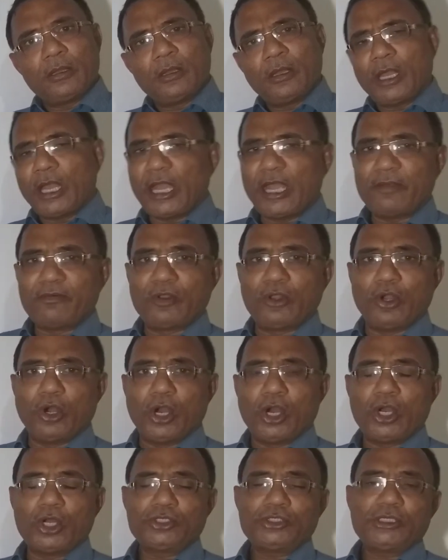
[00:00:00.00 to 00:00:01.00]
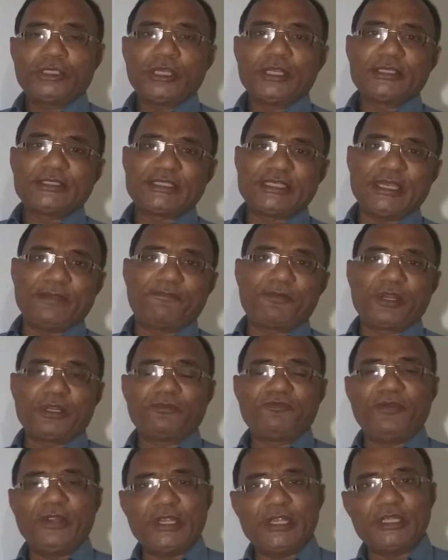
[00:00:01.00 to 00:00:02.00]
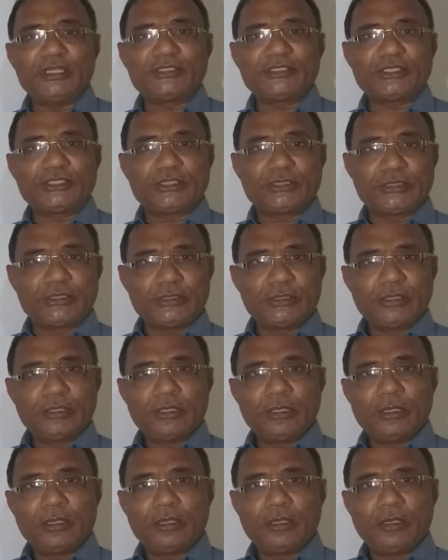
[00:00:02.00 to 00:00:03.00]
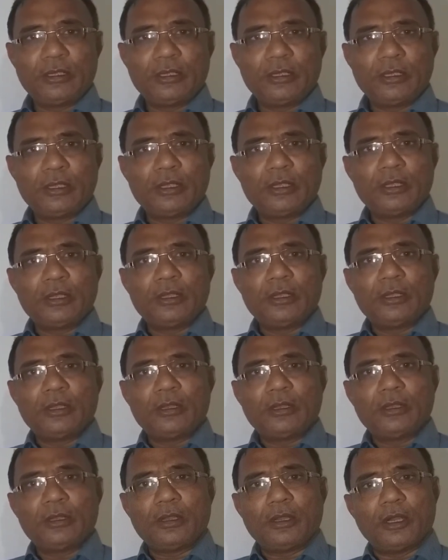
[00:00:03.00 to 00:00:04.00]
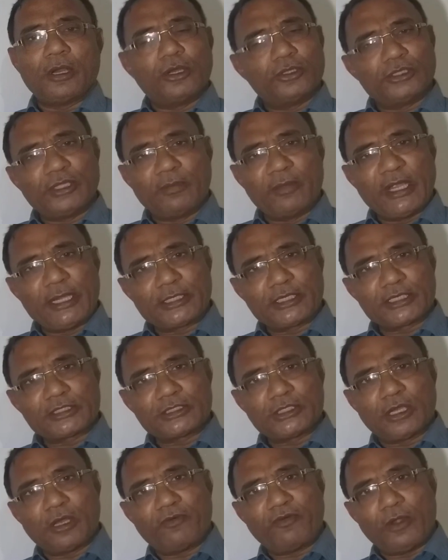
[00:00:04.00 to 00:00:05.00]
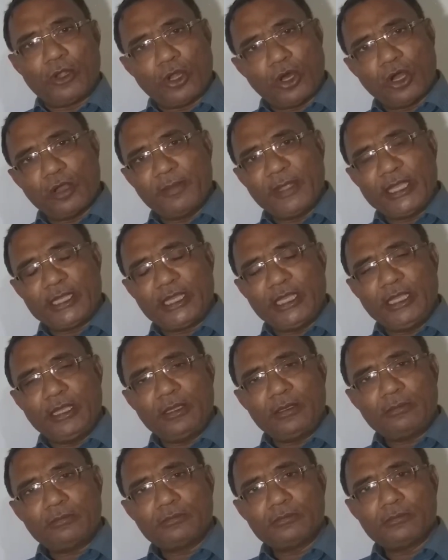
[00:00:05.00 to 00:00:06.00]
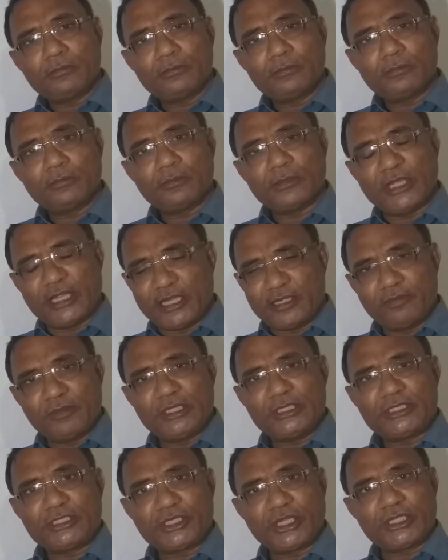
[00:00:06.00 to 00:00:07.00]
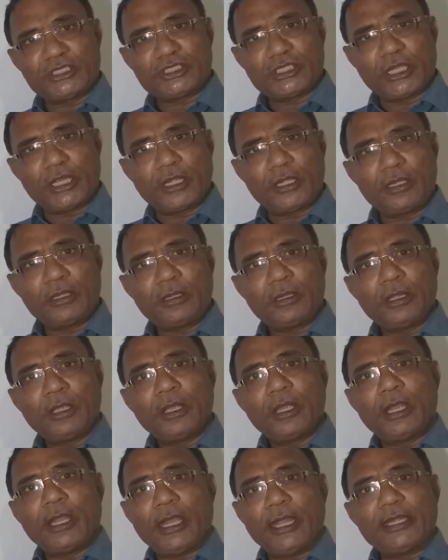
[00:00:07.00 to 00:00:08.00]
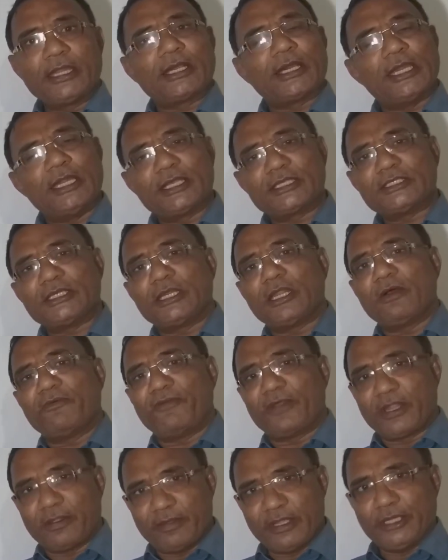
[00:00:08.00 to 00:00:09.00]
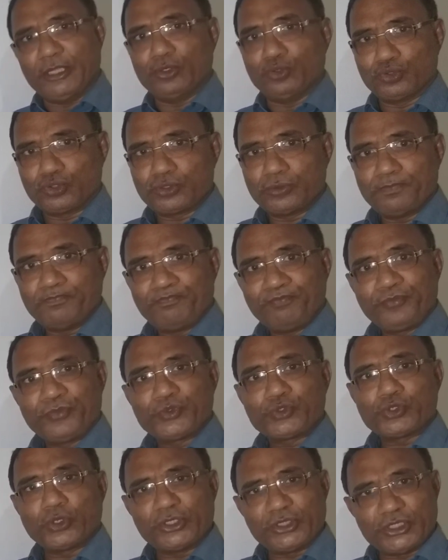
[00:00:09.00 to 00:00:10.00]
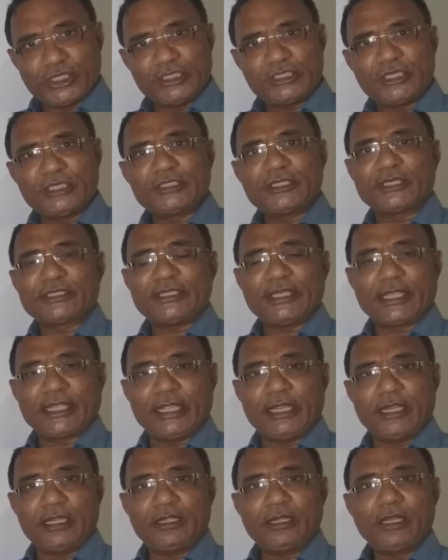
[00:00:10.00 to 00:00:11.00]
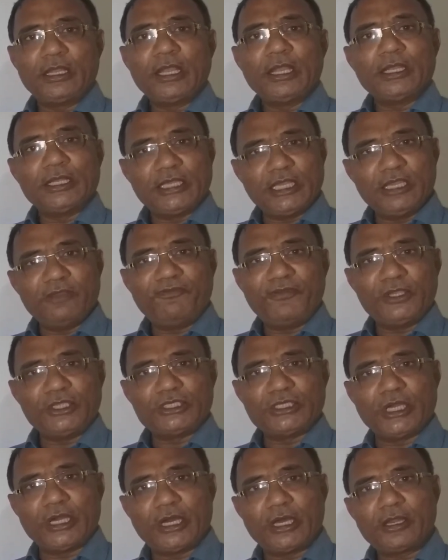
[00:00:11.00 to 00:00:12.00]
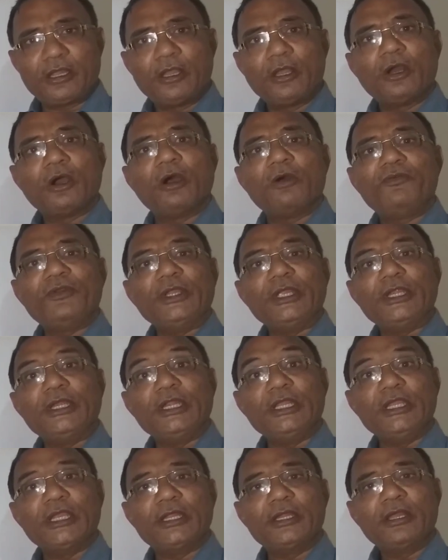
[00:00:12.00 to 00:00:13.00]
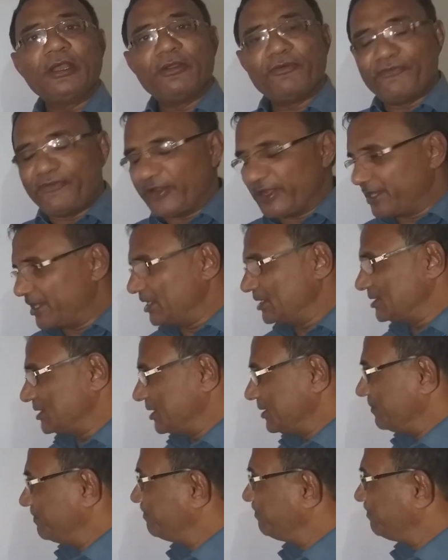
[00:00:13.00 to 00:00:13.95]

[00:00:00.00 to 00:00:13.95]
have got separate fields on the matters of lawmaking, administration, and collection of revenues. So, this is the second key feature of Indian Federation.